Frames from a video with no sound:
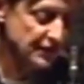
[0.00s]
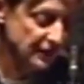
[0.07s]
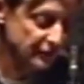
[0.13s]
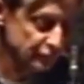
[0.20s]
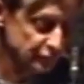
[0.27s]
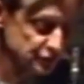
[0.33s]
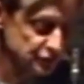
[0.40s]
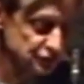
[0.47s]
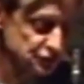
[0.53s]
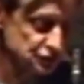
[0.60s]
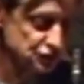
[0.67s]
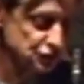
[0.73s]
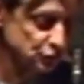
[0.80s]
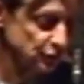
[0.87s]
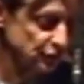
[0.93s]
everything to
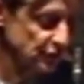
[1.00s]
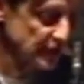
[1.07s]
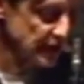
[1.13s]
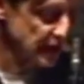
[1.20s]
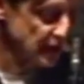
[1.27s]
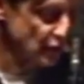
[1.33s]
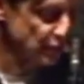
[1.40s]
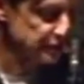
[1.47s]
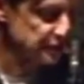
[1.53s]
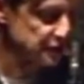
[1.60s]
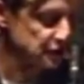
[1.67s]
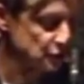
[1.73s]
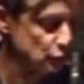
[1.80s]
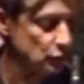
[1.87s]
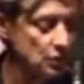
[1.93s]
do with how and
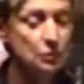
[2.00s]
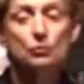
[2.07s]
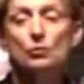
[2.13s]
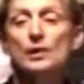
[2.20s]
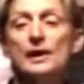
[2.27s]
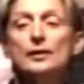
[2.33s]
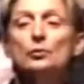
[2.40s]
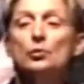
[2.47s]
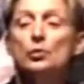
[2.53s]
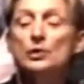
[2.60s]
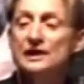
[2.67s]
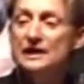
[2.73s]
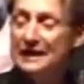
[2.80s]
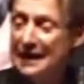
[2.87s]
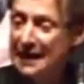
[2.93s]
in what way we
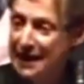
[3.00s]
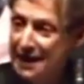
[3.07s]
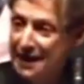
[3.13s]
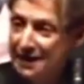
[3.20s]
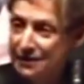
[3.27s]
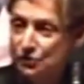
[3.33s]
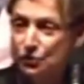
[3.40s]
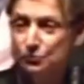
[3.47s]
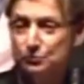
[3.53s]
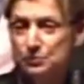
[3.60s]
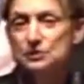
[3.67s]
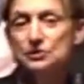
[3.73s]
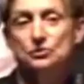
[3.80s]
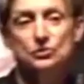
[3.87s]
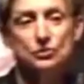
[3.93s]
can
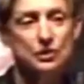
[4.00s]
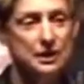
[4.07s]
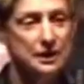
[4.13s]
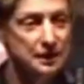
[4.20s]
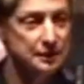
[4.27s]
appear in